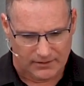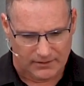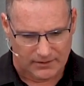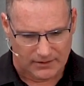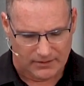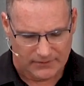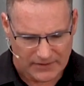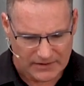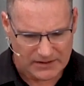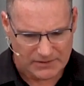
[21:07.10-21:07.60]

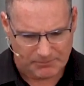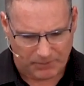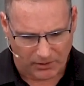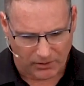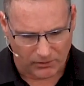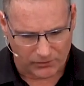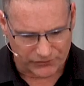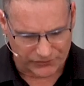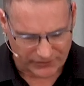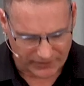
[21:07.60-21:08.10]
And then he,
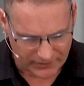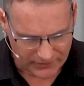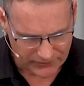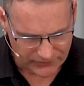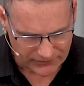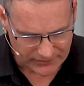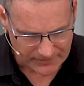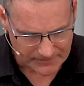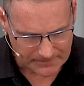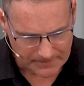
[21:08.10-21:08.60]
Paul
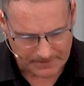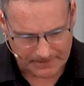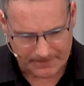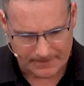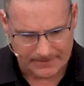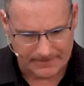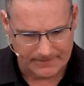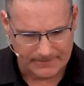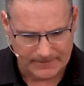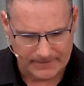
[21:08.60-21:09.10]
says,
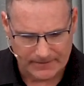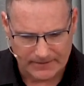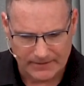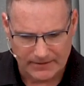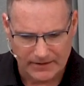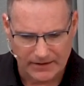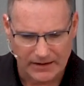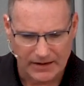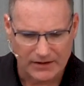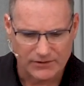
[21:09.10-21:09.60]

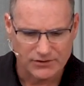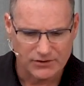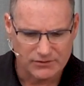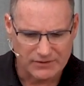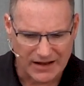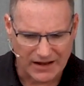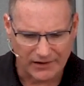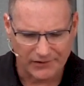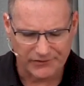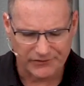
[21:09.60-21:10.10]
and do
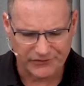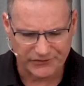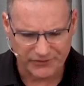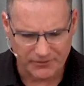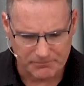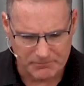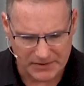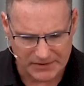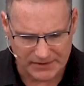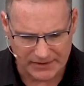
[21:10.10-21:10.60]
not
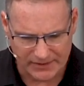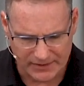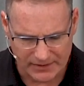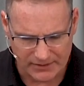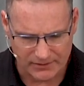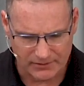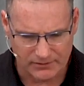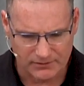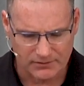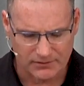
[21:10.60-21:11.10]
submit
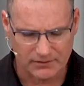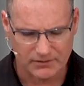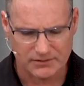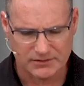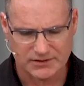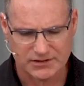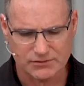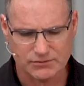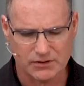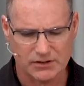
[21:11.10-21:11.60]
again
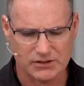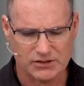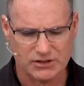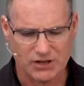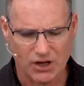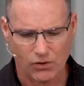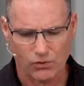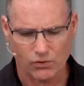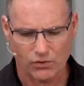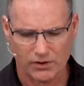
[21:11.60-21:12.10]
to a
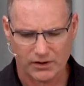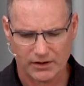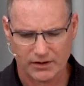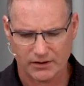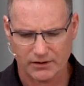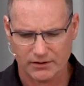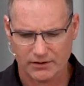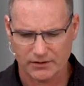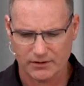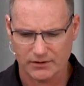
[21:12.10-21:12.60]
yoke
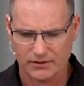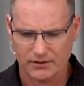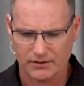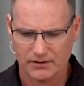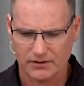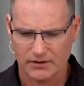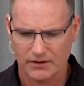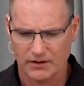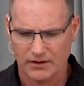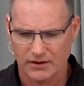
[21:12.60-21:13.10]

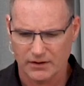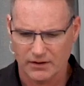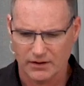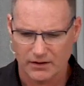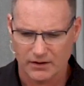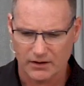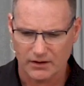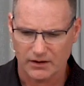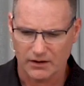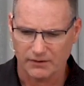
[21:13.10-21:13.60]

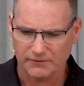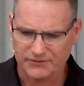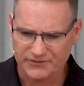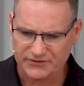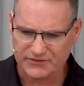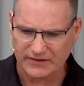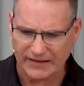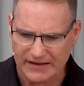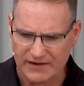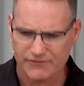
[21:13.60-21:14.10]
of
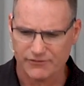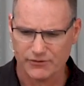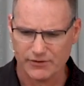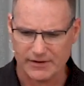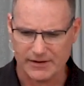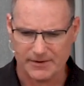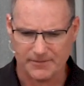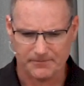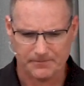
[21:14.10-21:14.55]
slavery.